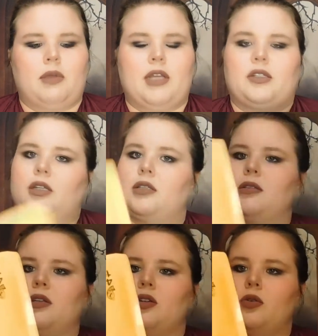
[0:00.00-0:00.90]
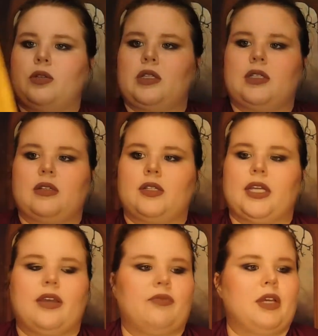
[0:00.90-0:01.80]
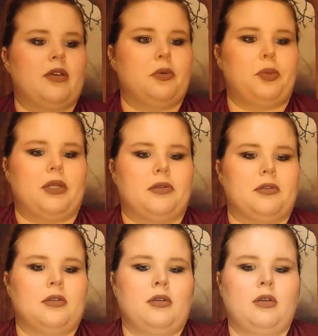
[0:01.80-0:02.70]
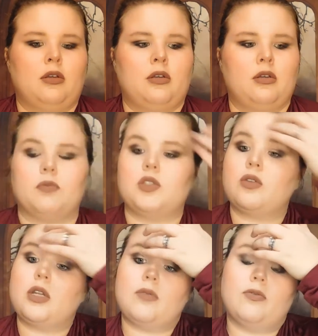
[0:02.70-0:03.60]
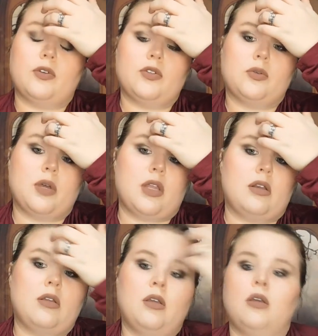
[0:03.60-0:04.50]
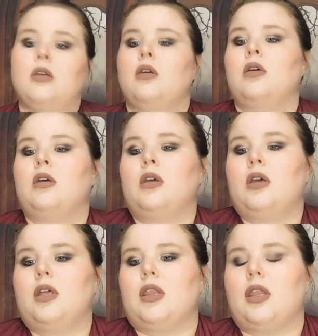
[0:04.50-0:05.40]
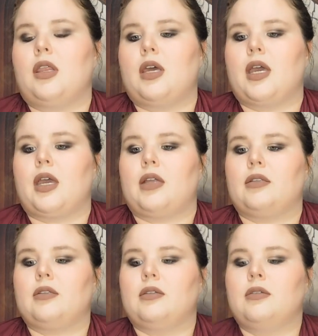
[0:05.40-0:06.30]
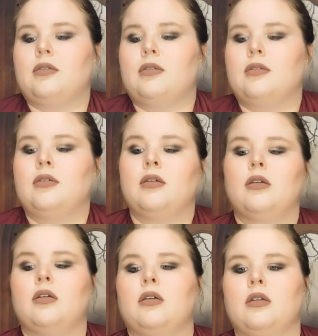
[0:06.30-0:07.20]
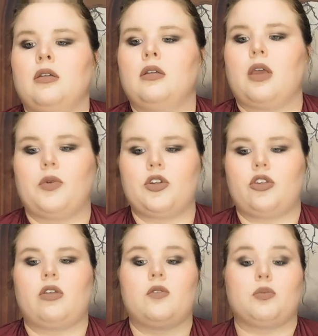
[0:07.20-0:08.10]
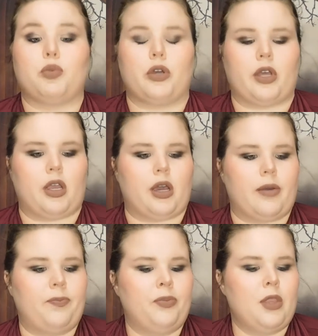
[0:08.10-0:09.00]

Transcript: As you can see, totally sealed. I have not opened. So the first one that I want to show you is a book I got.